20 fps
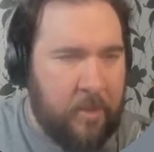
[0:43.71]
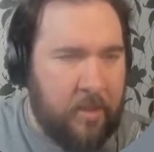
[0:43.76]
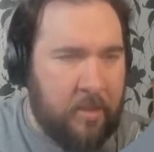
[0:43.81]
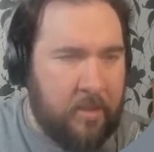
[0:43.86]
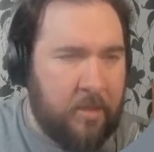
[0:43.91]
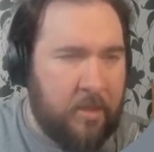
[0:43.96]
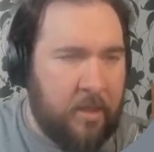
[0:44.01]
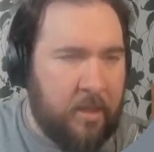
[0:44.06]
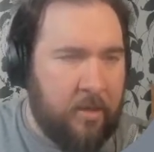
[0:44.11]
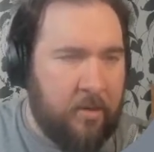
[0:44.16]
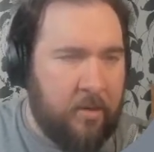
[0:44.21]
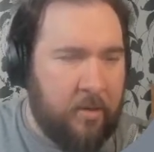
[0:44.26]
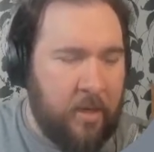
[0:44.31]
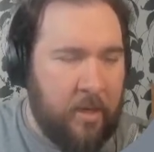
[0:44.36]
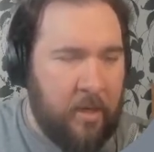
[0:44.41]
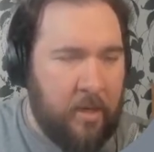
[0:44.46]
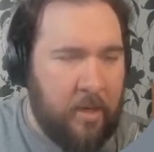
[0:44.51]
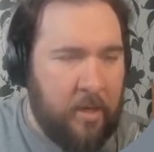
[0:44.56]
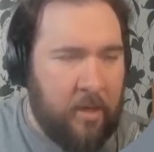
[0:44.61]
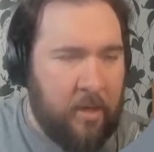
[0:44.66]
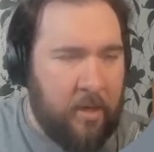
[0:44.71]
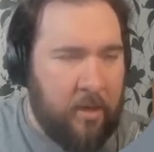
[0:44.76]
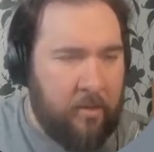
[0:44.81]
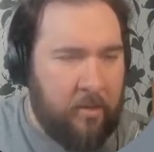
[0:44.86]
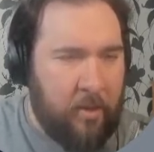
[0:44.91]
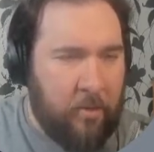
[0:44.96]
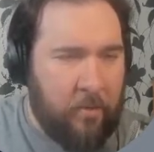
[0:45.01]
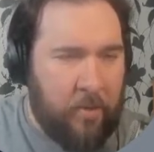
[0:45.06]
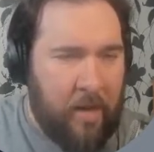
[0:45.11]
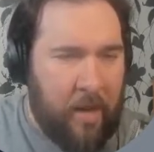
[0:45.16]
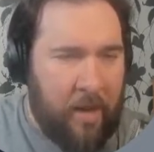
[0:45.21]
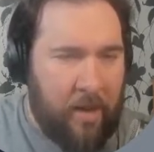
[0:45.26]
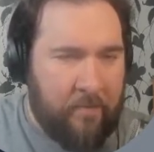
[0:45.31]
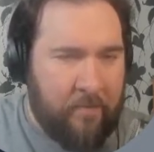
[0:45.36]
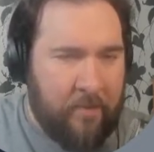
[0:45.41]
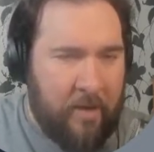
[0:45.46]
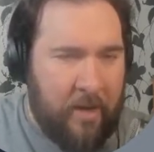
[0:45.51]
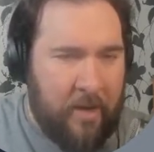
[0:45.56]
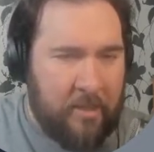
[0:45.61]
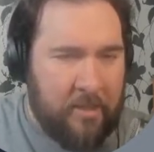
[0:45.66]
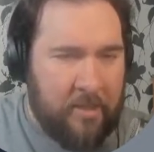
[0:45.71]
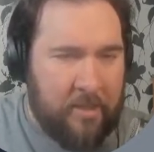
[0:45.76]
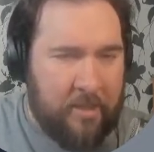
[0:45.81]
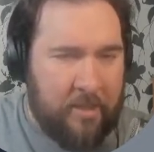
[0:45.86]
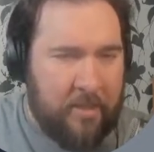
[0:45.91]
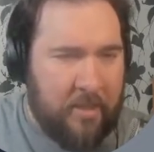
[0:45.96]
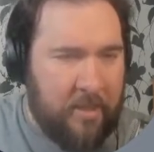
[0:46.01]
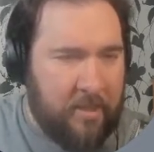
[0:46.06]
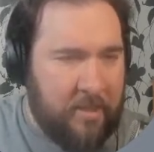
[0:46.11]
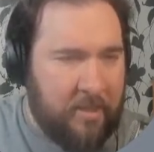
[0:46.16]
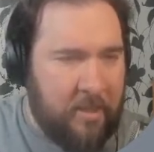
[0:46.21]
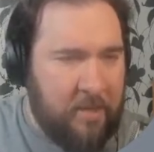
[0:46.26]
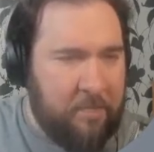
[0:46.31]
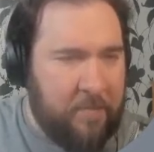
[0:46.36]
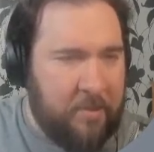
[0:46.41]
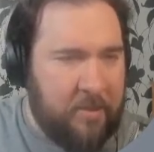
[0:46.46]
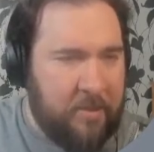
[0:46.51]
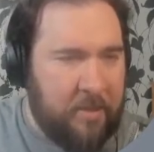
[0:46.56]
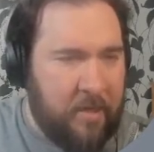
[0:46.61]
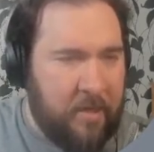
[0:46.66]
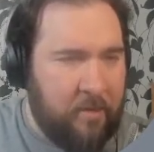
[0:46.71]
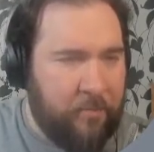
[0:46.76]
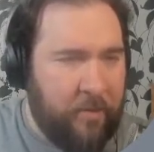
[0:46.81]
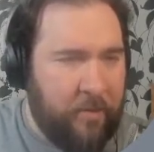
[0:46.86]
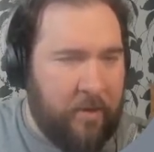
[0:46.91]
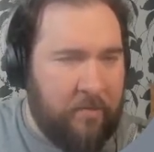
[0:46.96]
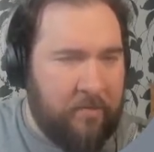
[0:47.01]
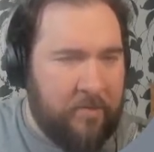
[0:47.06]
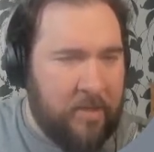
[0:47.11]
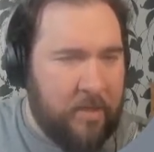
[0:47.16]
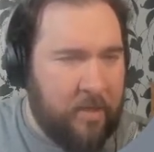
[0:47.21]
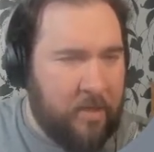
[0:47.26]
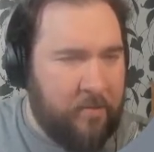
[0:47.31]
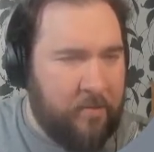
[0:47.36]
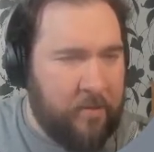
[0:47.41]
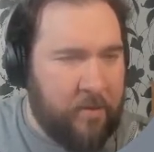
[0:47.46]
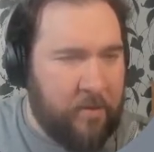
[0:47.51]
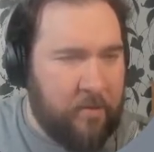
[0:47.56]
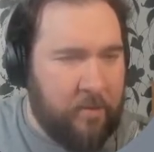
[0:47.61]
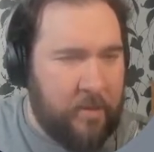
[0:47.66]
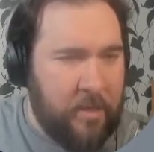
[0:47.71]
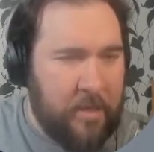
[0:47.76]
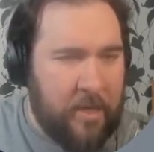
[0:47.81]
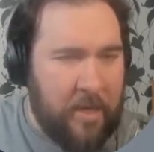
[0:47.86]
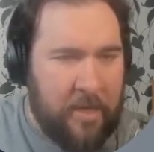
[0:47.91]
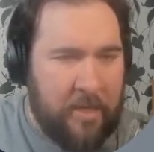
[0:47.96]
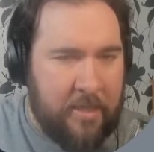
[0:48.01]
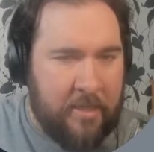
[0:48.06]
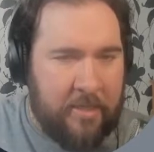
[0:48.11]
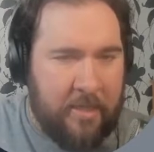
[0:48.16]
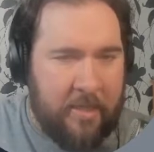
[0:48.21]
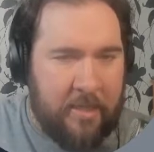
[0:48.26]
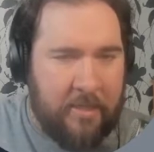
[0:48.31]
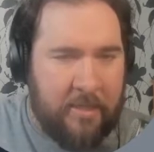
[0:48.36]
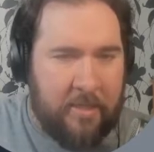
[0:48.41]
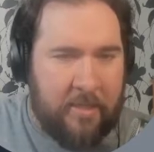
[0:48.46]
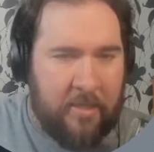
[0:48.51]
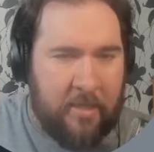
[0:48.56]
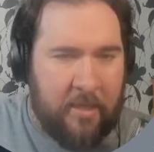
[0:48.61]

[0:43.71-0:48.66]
So we have actually set this up, and we have started recording. It says